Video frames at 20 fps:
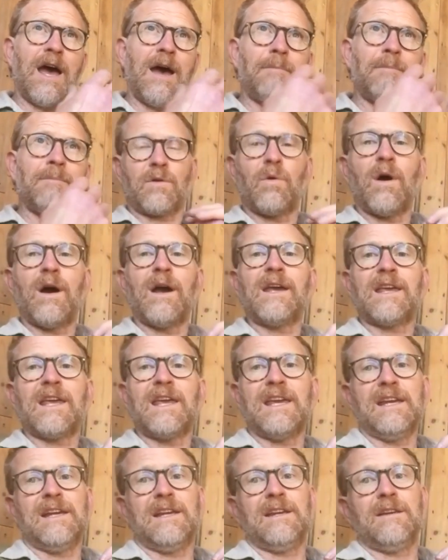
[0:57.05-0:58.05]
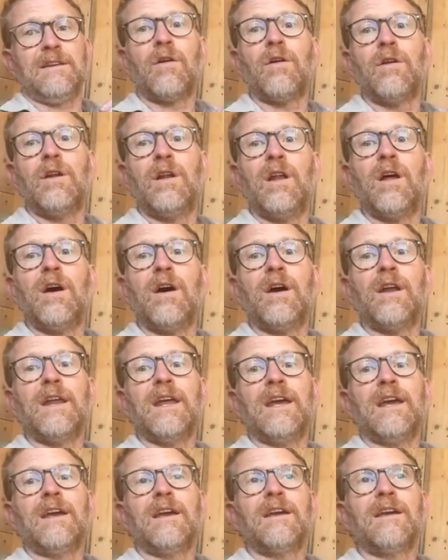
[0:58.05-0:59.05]
am quite keen on
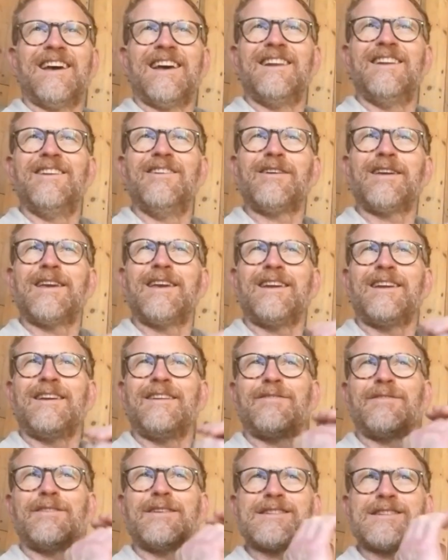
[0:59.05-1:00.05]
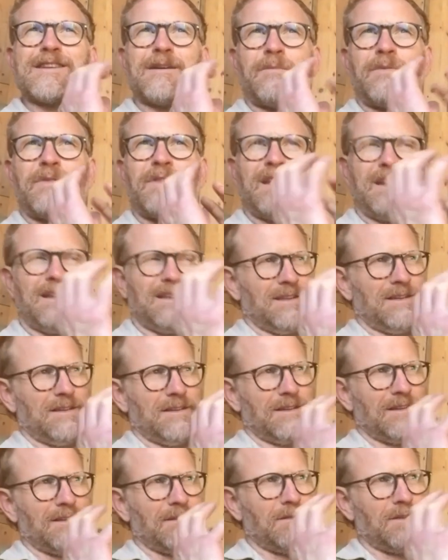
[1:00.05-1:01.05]
learning and looking for something that,
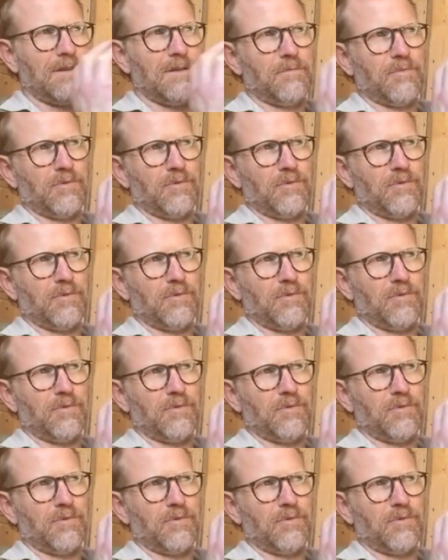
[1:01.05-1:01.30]
that, that